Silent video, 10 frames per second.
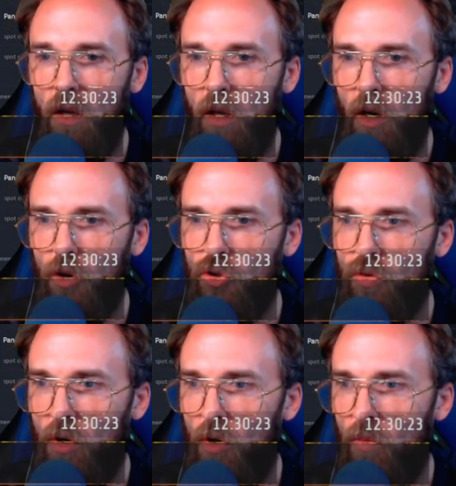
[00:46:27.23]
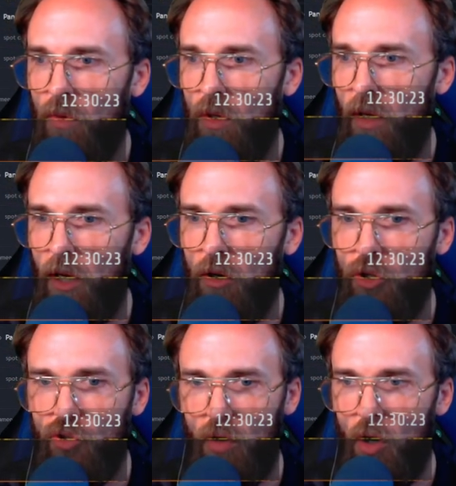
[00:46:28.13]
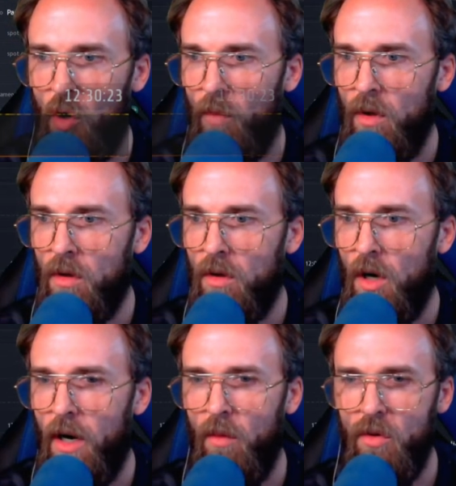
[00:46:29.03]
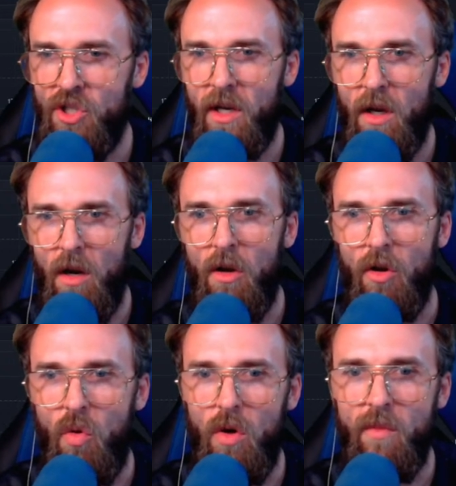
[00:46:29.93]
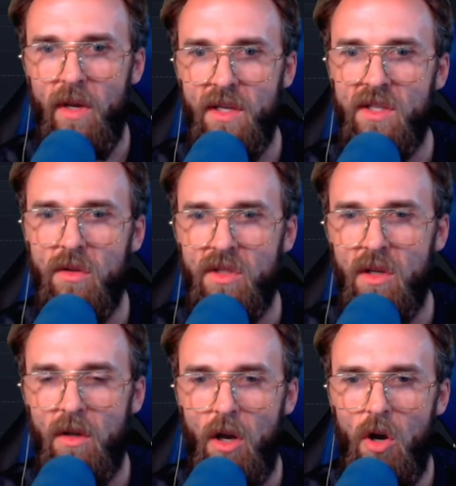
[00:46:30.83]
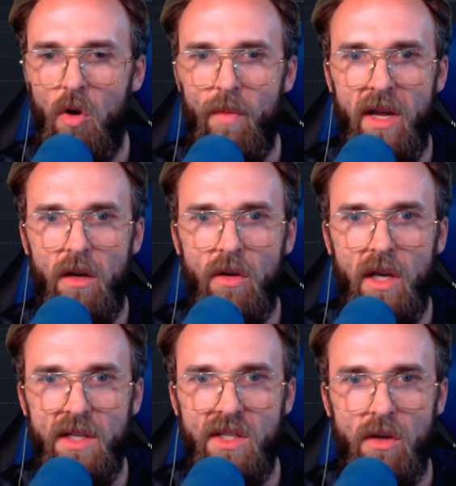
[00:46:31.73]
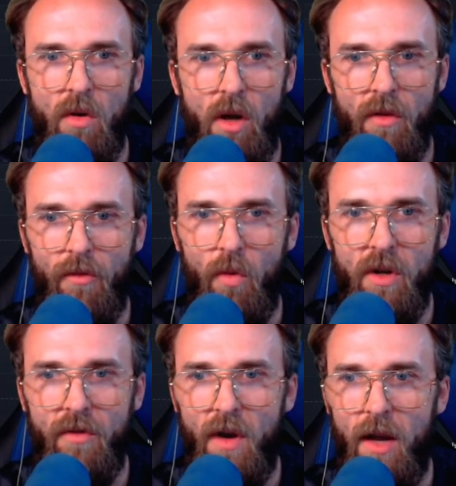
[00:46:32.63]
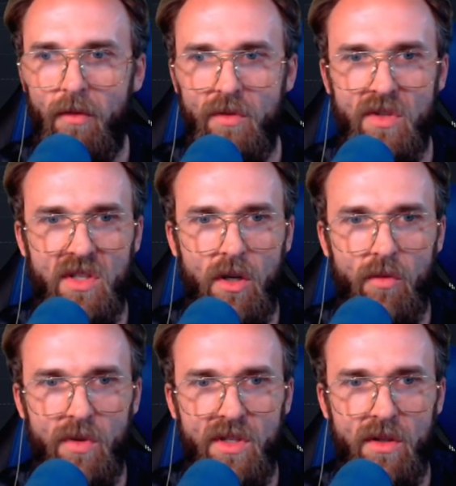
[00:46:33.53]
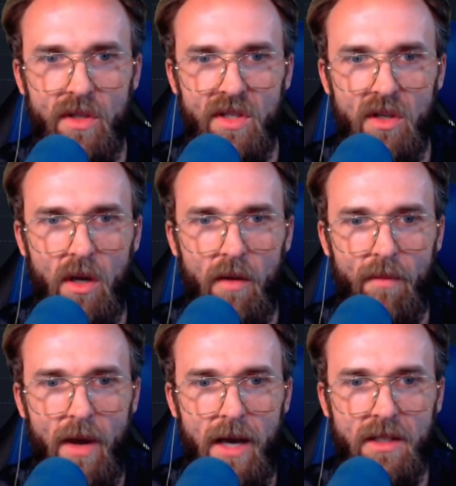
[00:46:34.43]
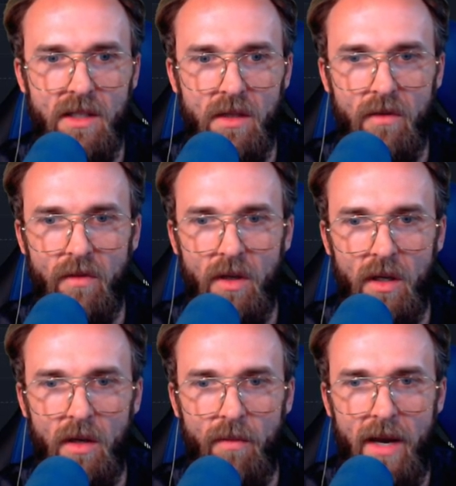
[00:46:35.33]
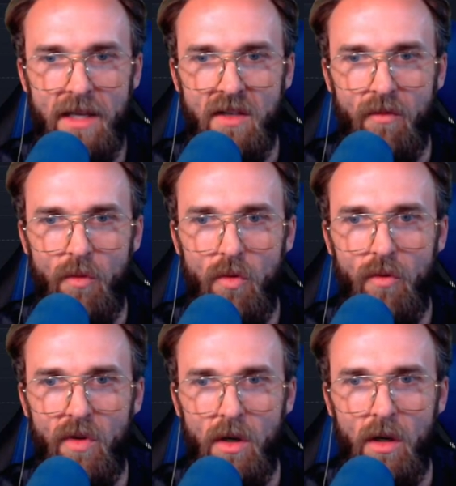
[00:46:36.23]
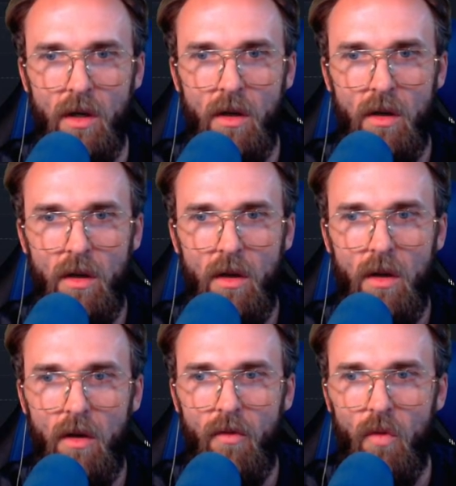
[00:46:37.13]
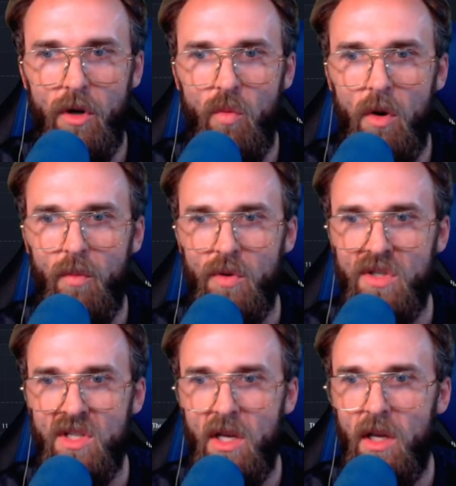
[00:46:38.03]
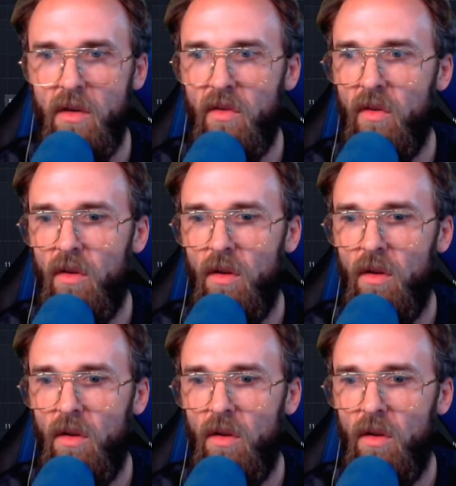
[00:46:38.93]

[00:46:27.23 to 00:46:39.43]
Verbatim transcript: Aerodrome. Aerodrome. All right, we'll check it out on Coinbase. So it's on. Oh man, okay. So on the forty-five, we just uh, recently saw a massive, uh, massive move here, forty-one percent.